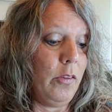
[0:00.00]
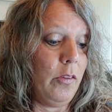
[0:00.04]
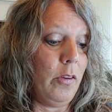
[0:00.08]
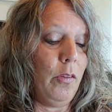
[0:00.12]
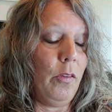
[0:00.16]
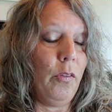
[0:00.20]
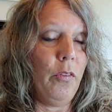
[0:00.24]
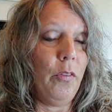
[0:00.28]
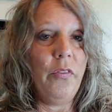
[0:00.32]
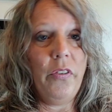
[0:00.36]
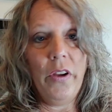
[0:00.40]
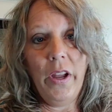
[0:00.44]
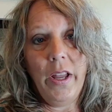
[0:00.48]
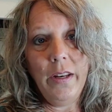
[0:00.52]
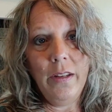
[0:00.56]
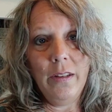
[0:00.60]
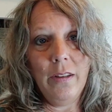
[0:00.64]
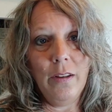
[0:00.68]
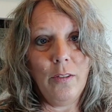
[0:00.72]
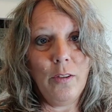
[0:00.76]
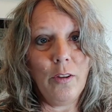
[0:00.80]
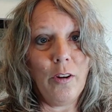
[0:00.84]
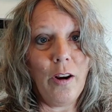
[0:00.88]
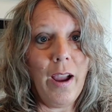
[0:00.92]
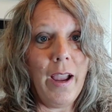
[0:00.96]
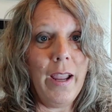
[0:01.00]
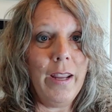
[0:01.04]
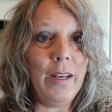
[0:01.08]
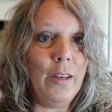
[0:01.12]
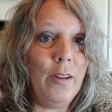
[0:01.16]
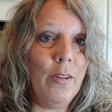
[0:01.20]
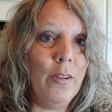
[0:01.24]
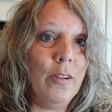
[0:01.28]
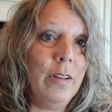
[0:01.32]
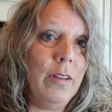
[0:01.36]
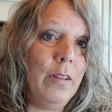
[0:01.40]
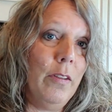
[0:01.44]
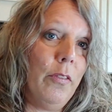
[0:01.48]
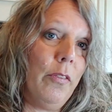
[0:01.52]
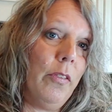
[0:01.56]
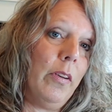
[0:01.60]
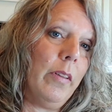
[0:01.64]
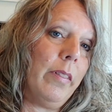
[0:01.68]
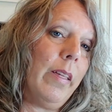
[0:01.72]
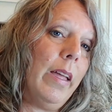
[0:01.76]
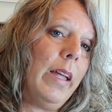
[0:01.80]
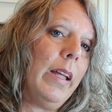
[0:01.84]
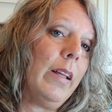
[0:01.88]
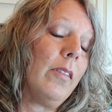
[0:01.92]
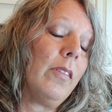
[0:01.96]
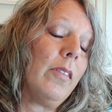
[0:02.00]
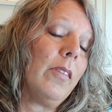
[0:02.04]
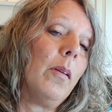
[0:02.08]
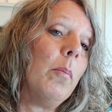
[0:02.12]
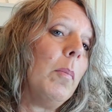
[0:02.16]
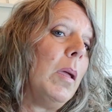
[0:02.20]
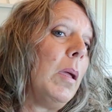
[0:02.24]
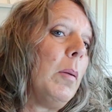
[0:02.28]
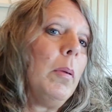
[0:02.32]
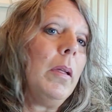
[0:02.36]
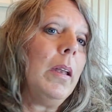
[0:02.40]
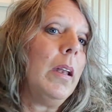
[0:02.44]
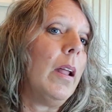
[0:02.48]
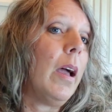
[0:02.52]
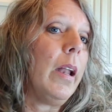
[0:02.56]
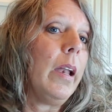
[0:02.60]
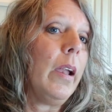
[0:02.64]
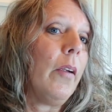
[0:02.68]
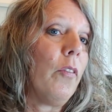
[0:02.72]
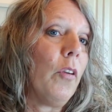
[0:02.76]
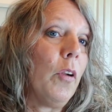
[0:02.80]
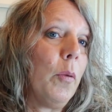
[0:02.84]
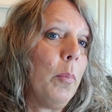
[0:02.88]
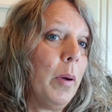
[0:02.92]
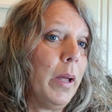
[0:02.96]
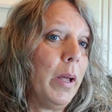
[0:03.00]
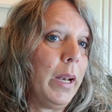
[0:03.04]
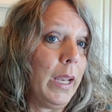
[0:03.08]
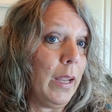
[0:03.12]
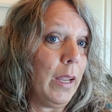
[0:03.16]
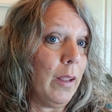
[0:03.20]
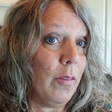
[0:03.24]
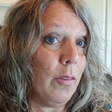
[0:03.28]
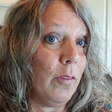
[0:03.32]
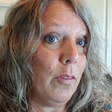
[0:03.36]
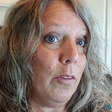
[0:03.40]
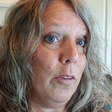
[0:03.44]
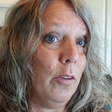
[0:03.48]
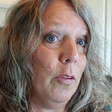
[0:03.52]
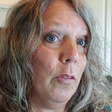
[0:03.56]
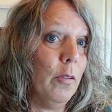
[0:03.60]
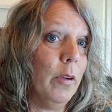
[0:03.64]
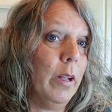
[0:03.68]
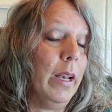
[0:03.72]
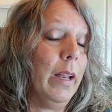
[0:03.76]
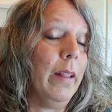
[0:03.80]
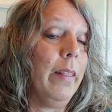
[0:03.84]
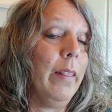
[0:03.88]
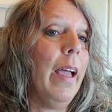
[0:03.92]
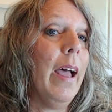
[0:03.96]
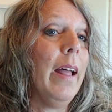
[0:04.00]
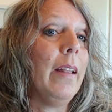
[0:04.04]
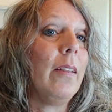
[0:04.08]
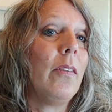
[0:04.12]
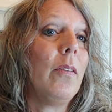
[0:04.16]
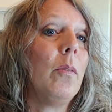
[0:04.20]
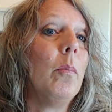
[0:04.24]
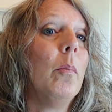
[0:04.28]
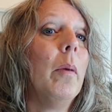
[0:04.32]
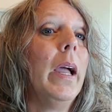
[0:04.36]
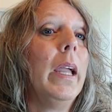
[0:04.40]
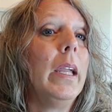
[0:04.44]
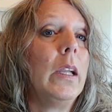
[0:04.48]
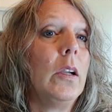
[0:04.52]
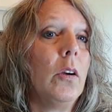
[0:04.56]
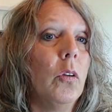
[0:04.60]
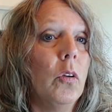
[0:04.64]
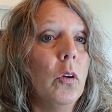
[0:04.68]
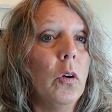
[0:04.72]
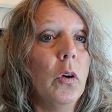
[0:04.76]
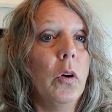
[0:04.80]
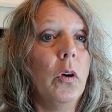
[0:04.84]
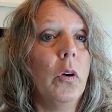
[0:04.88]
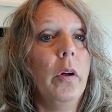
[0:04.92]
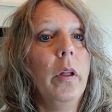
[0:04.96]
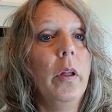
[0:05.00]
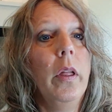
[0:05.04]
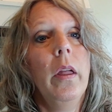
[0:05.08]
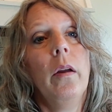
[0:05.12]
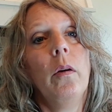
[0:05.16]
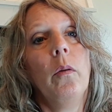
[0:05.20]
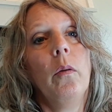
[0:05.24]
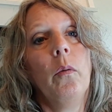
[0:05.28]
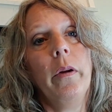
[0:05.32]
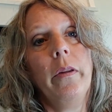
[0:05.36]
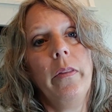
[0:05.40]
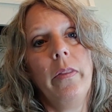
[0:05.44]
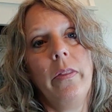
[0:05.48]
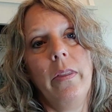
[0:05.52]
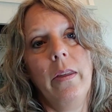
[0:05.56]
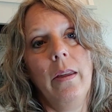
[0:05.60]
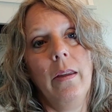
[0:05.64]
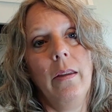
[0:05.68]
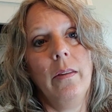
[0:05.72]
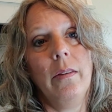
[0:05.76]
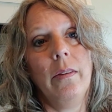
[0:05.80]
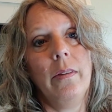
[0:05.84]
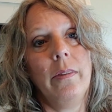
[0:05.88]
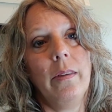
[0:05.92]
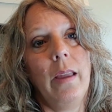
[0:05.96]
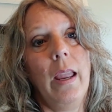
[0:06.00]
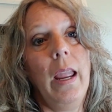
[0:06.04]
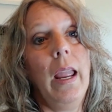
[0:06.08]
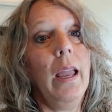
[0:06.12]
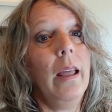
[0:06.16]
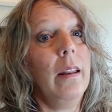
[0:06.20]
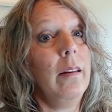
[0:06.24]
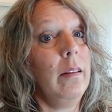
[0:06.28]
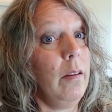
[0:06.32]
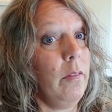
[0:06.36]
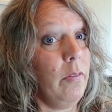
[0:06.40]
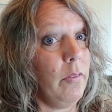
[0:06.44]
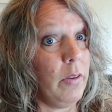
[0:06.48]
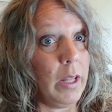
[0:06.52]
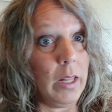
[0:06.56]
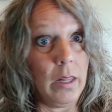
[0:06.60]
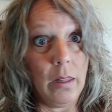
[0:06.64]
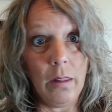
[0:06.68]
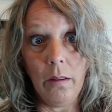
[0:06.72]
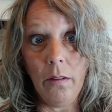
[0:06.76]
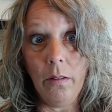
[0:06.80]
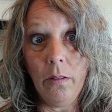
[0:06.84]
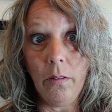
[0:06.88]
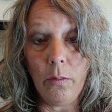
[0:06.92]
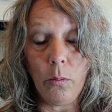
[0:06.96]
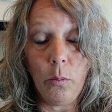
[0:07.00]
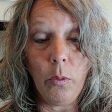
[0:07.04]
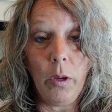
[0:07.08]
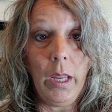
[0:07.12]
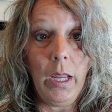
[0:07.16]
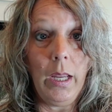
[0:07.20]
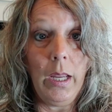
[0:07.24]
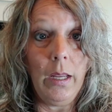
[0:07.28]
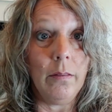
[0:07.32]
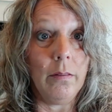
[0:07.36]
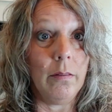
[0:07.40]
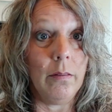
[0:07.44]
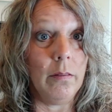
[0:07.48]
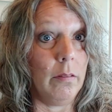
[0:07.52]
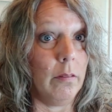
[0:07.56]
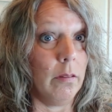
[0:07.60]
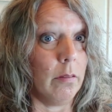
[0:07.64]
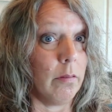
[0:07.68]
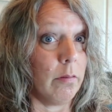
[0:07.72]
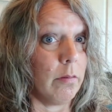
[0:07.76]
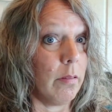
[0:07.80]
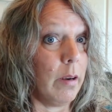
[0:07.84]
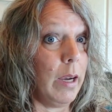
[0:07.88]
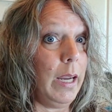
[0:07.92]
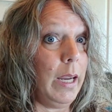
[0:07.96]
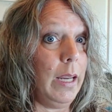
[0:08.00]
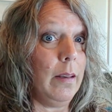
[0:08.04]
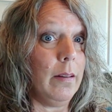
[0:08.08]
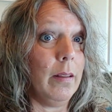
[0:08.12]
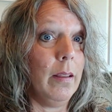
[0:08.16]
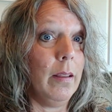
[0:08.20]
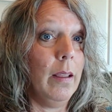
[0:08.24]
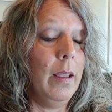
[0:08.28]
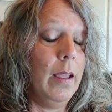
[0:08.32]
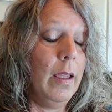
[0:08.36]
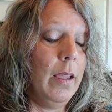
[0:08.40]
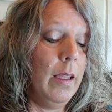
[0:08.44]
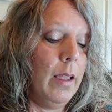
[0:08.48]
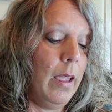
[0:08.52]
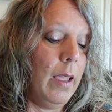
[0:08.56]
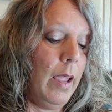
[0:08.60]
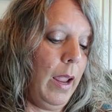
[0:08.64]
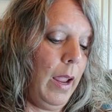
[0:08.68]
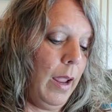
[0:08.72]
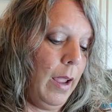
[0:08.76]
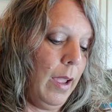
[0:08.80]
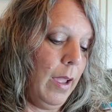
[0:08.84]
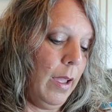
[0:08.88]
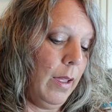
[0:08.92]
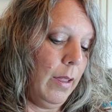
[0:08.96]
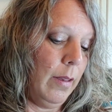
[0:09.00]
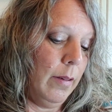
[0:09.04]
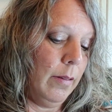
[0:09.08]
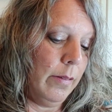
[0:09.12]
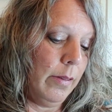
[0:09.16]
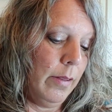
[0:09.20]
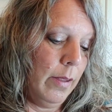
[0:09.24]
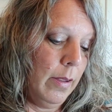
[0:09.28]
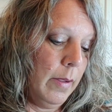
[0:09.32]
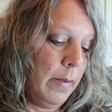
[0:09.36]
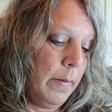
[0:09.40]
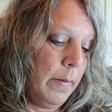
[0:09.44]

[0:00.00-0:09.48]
just fun to try new and different things that maybe not everybody is doing, and that's my goal with this. And if I lose weight, great. And